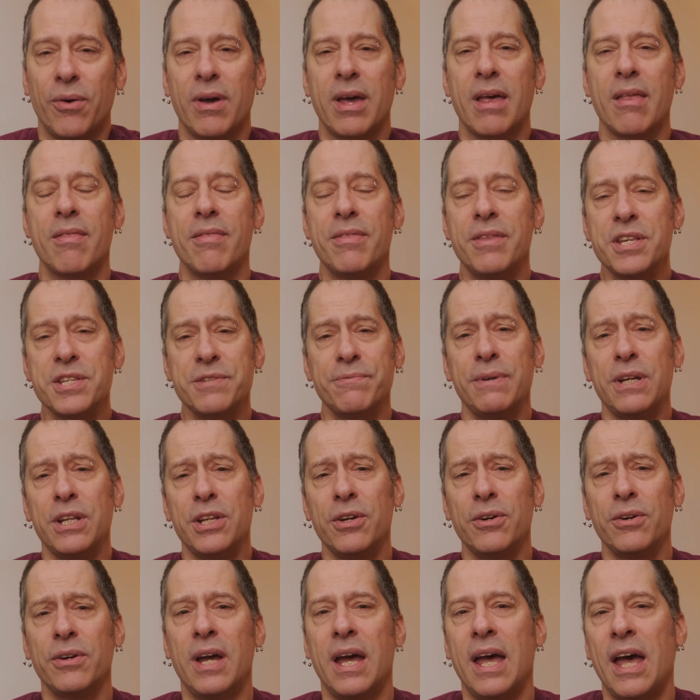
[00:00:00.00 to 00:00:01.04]
in this
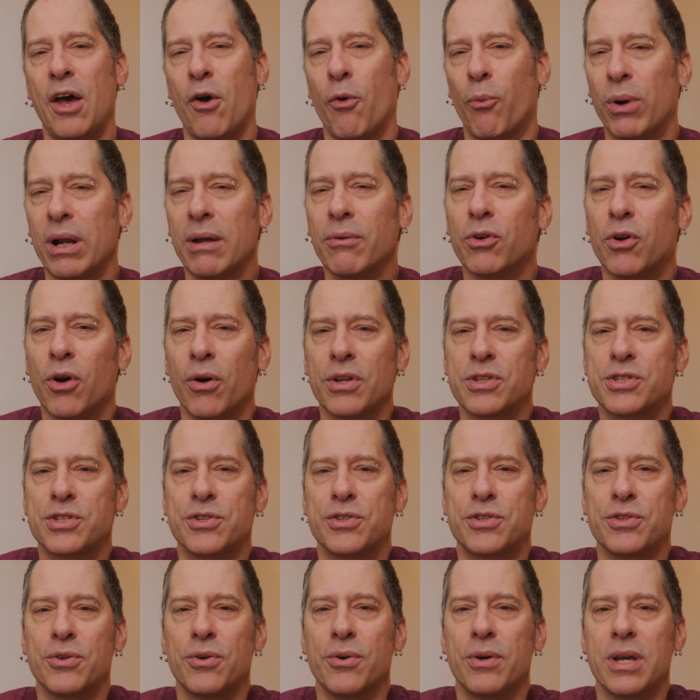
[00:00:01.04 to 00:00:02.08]
video, what I'm going to
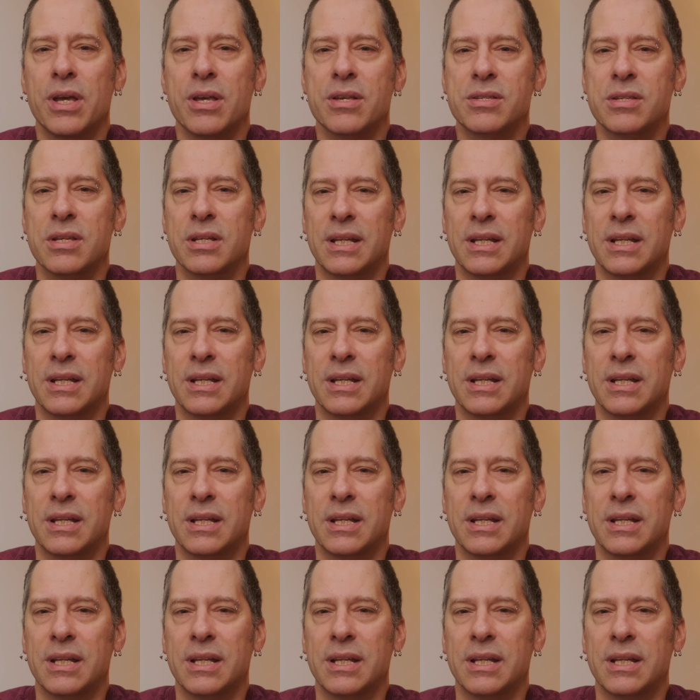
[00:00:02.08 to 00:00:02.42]
do is